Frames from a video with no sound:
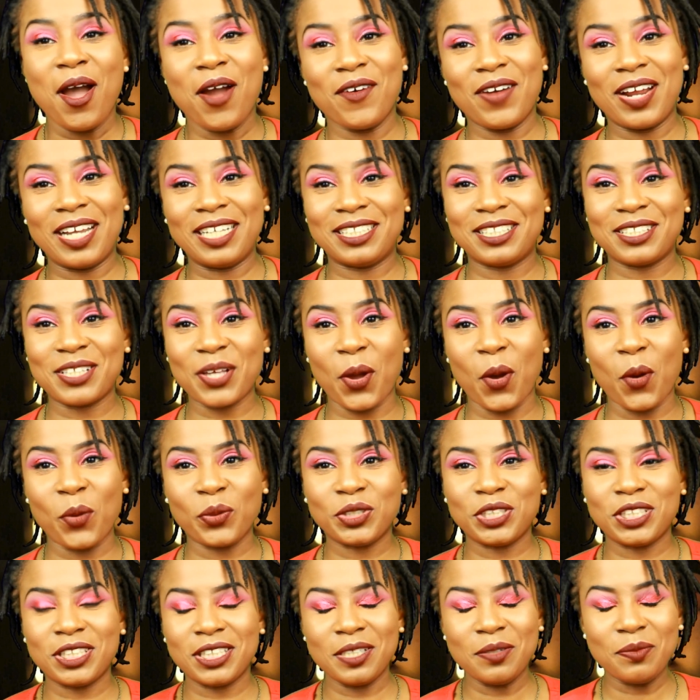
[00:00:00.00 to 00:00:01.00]
All right,
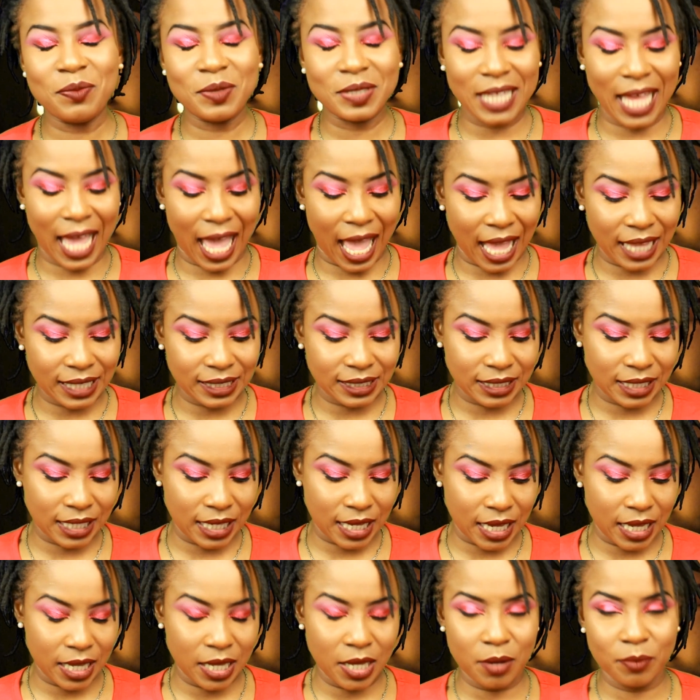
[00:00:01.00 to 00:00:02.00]
so she was
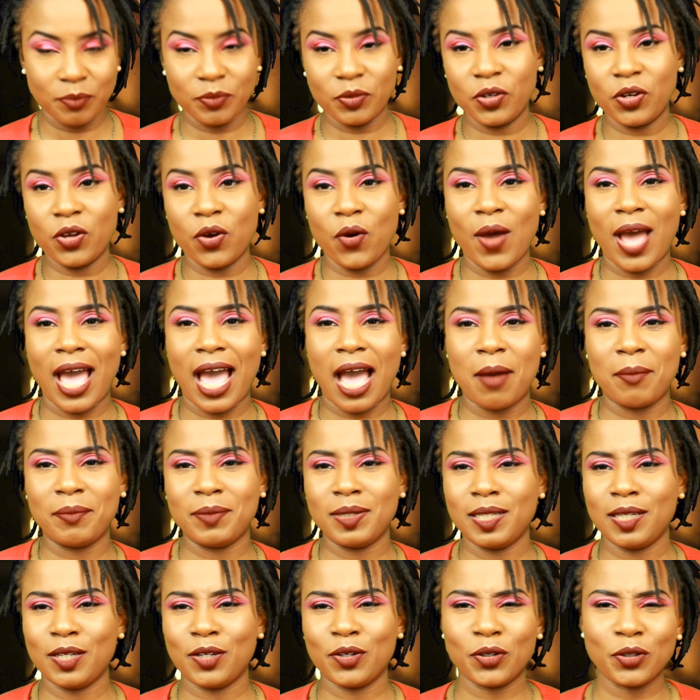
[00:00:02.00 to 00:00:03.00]
asking him, you know, how
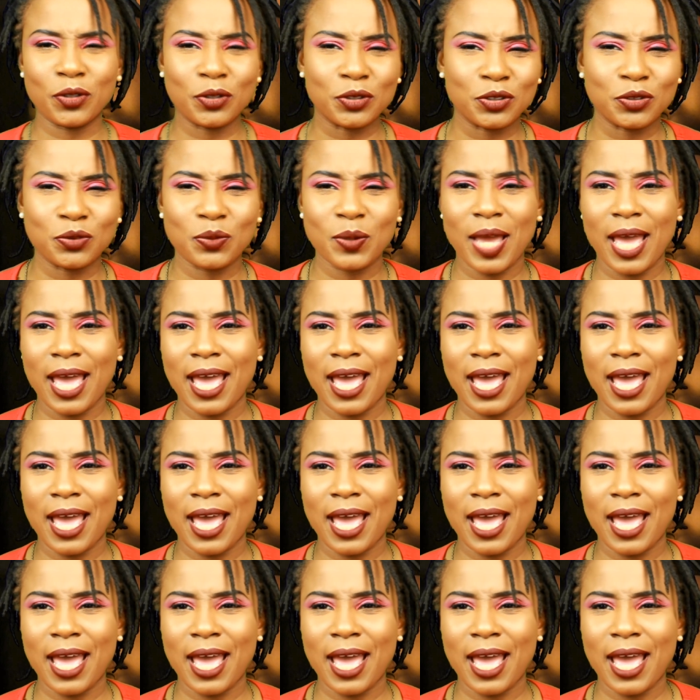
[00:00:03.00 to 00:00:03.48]
many girls you